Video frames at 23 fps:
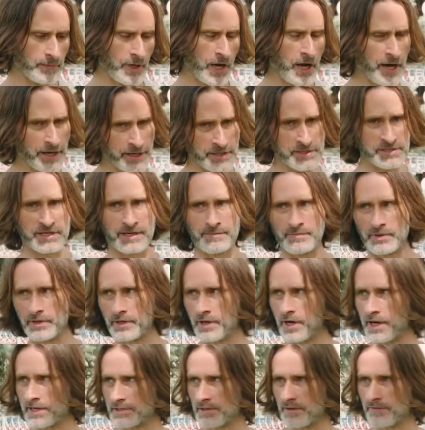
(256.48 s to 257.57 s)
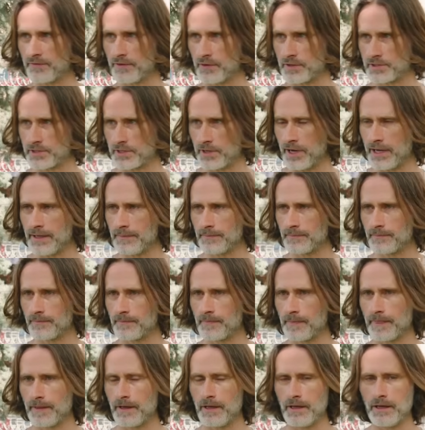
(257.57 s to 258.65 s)
I don't sleep with guys on the first night,
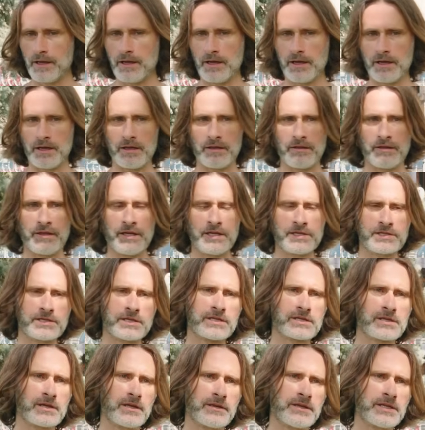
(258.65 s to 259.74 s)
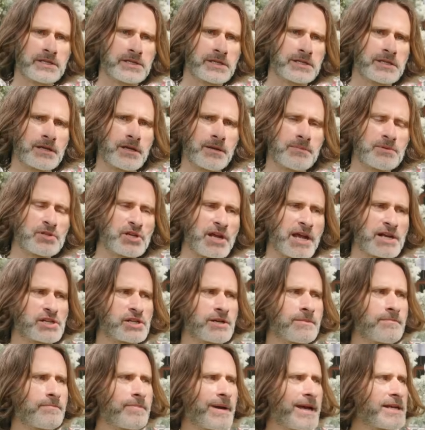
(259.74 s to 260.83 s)
this is an
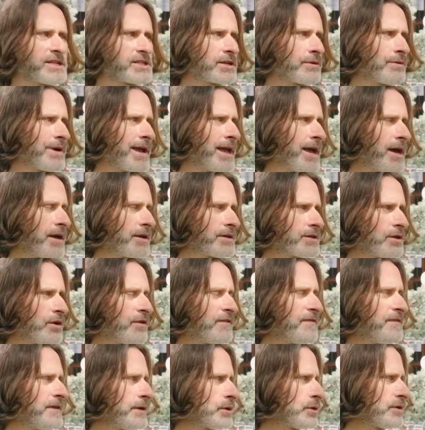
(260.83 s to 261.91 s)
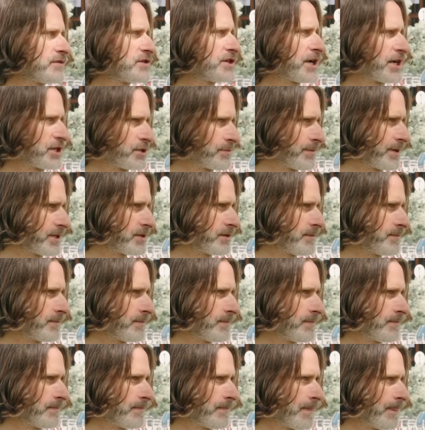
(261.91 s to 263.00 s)
objection based around her fear of judgment,
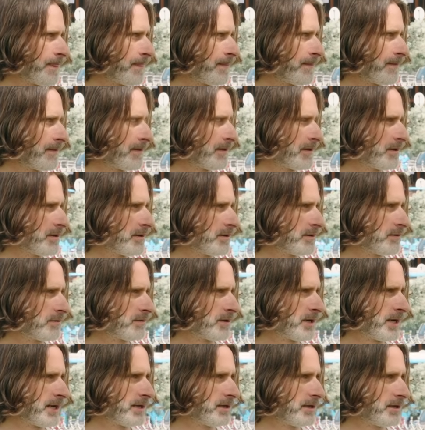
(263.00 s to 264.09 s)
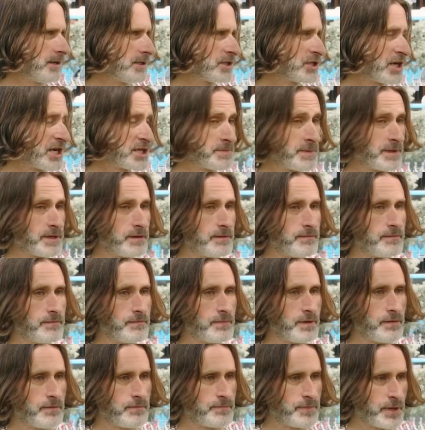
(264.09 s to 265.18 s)
right? Judgment
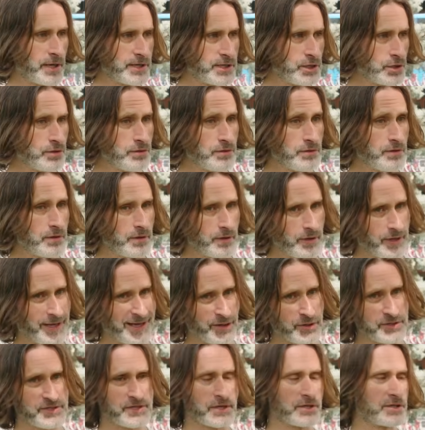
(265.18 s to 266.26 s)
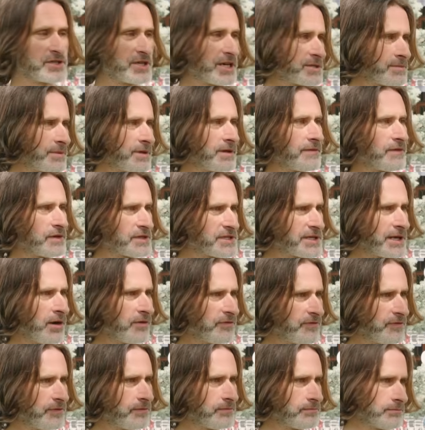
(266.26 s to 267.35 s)
by you, and also judgment of
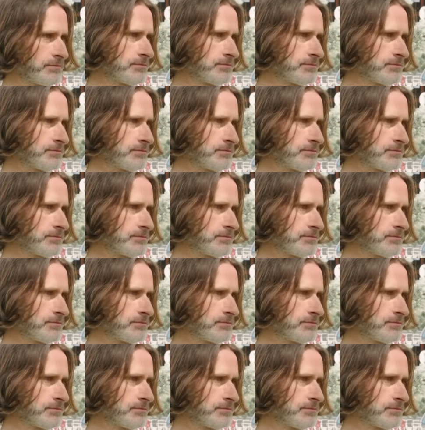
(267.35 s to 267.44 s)
herself